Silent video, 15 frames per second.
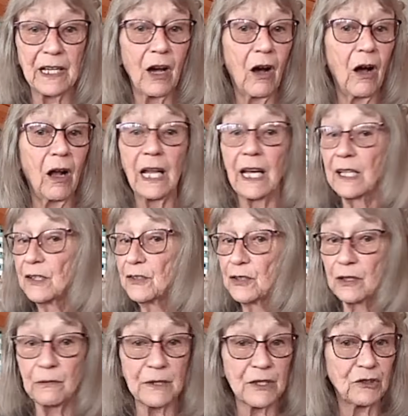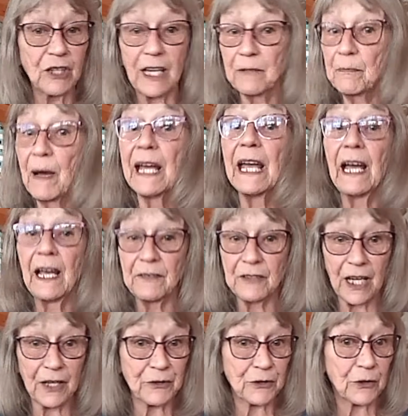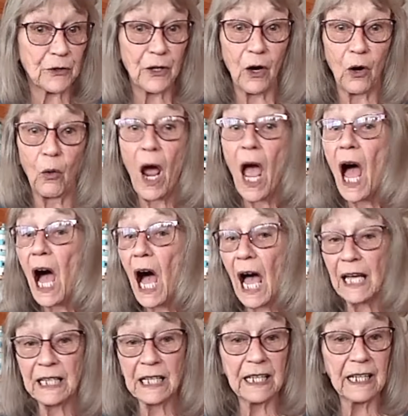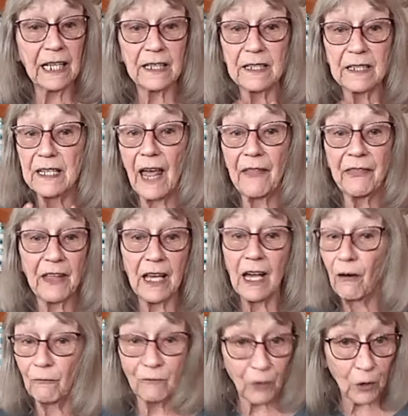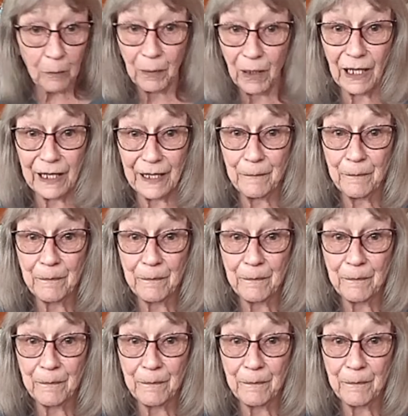All I could do was shake my head, yes or no. I could get nothing out verbally.